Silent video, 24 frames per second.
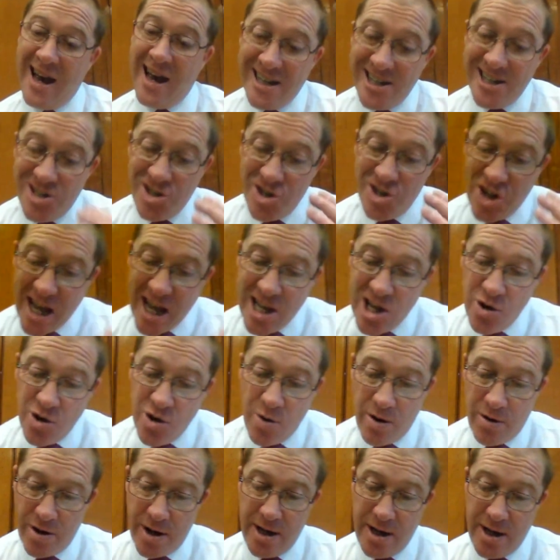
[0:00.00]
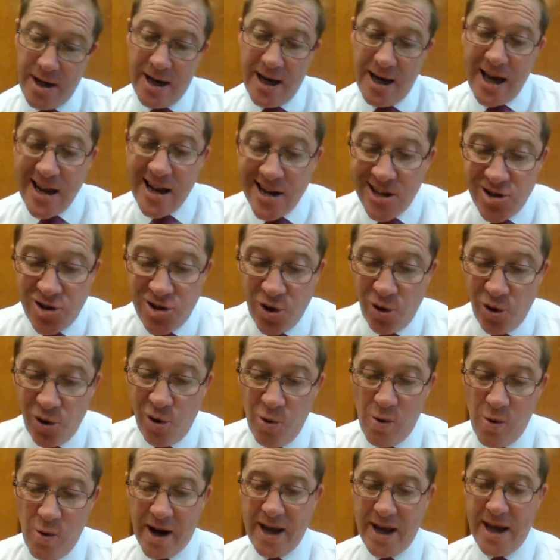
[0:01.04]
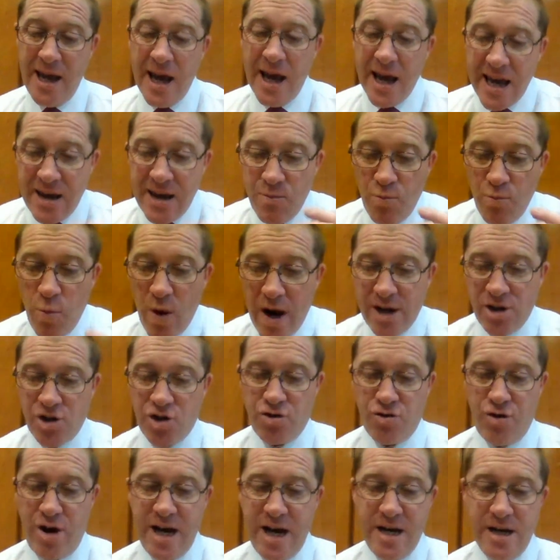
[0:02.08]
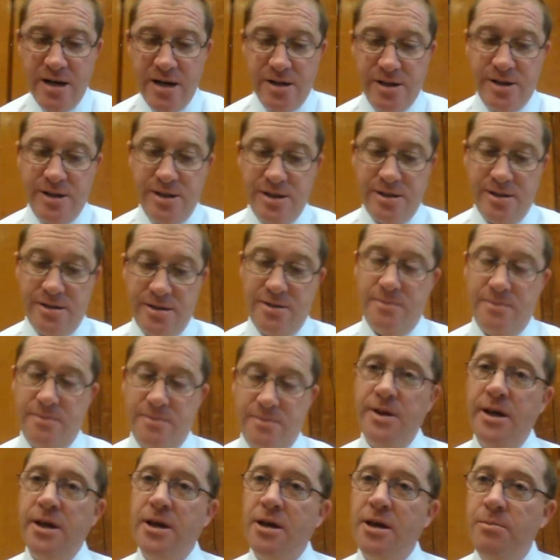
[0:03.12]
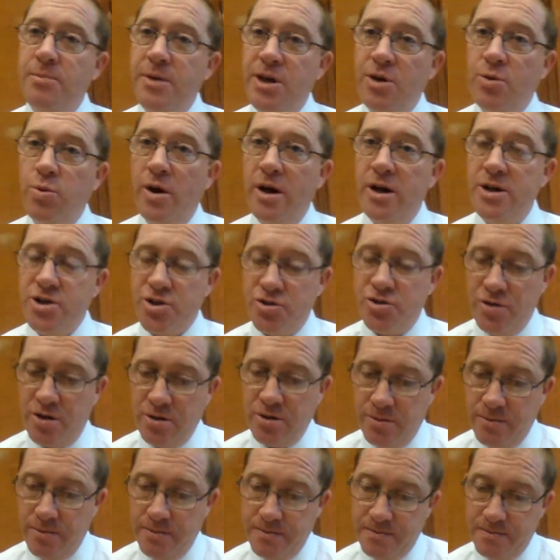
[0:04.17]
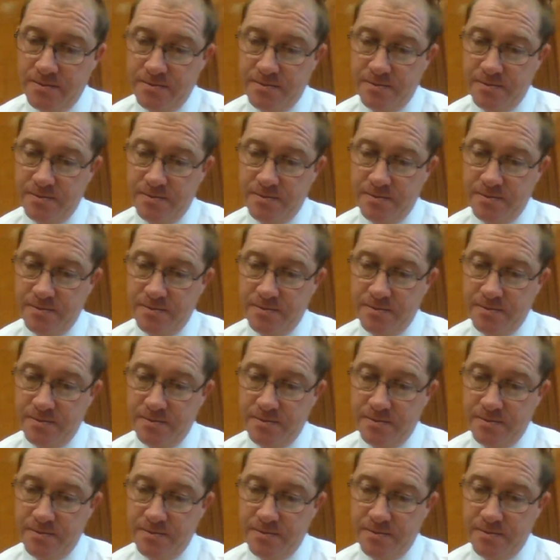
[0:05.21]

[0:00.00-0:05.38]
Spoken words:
And in January, in a doorway, in wet trainers, it can be quite a struggle.